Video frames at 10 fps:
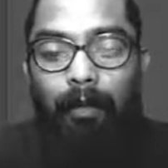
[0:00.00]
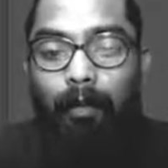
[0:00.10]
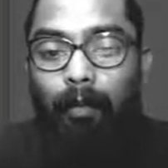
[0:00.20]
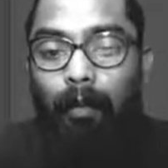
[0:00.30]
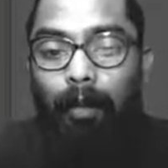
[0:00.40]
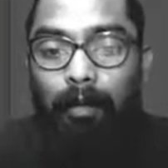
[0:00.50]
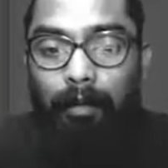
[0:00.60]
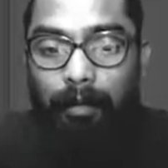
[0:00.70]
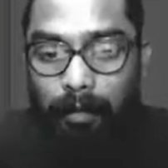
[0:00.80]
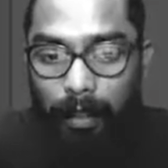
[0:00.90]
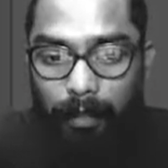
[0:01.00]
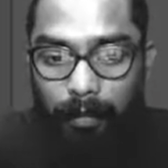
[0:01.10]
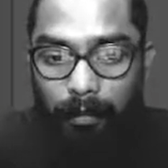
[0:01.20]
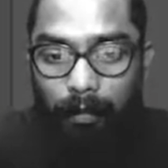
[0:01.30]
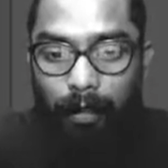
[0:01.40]
What
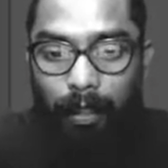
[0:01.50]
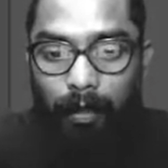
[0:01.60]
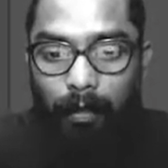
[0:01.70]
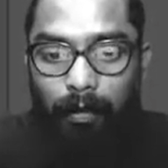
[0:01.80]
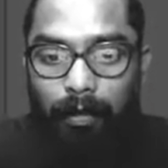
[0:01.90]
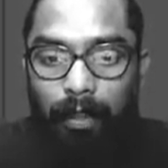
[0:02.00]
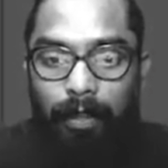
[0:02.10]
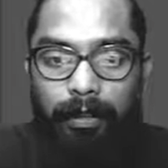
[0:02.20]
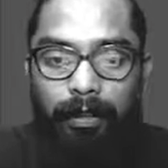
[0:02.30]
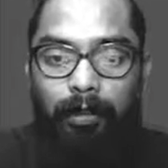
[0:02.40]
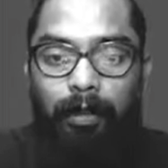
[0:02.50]
selection tool can do? Selection